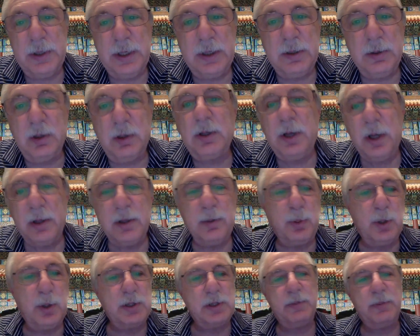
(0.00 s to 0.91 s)
Tyndall, and other
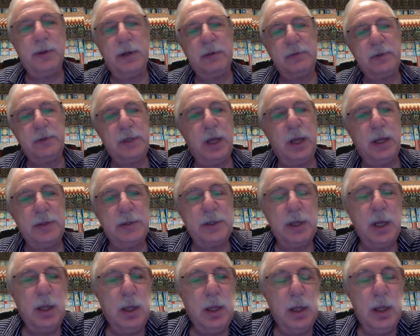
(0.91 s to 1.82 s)
British men of
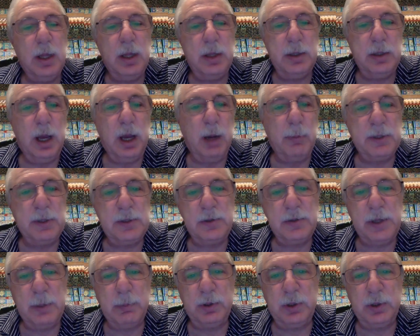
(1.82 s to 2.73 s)
science. Yalmans
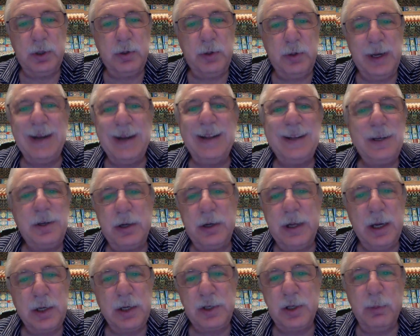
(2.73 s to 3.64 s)
was able to create an
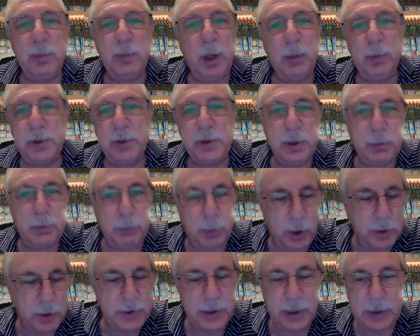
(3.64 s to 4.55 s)
international publishing
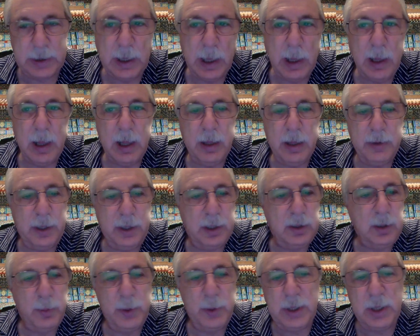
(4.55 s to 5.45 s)
project
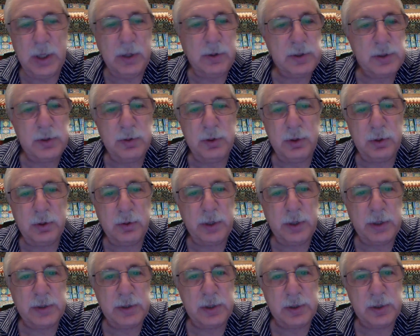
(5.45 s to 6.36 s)
that could be used to
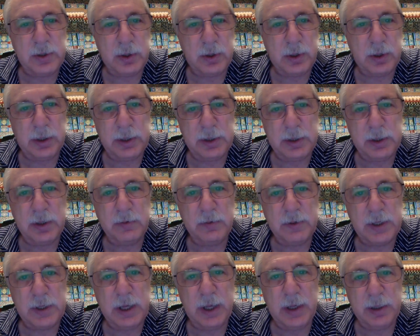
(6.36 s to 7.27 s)
increase the circulation
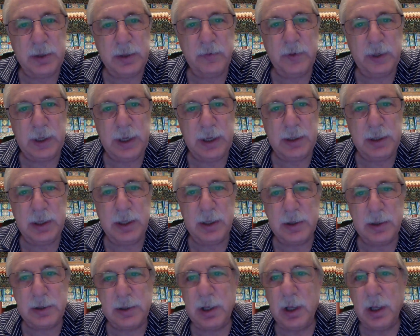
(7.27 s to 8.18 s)
of scientific
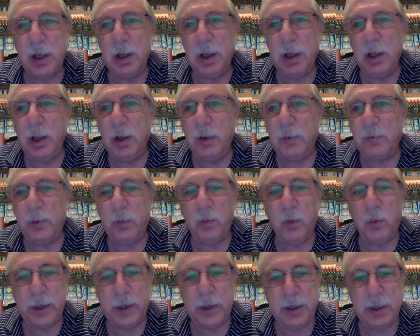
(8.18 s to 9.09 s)
ideas
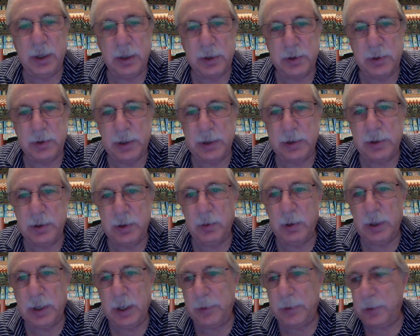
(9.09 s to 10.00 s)
from one country
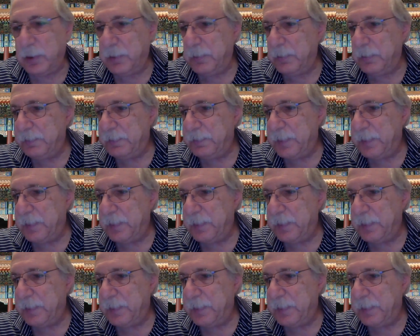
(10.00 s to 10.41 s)
to another.